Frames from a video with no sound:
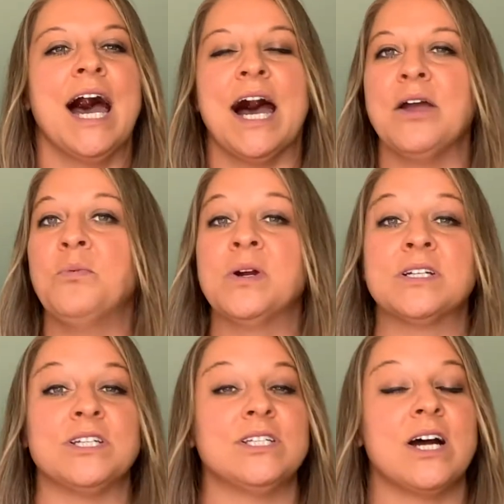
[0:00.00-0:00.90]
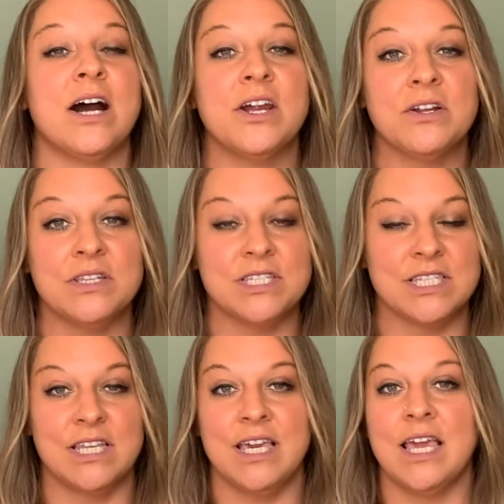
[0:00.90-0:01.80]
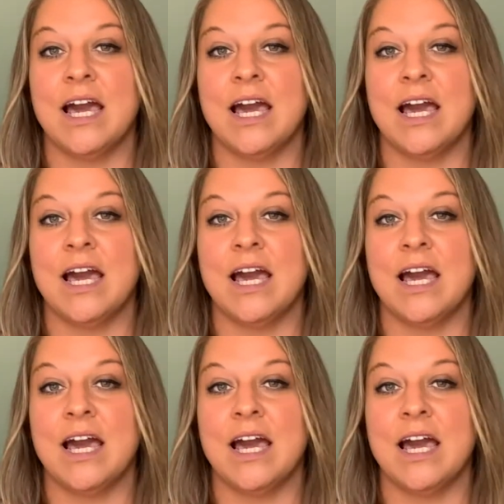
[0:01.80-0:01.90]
I worked tirelessly.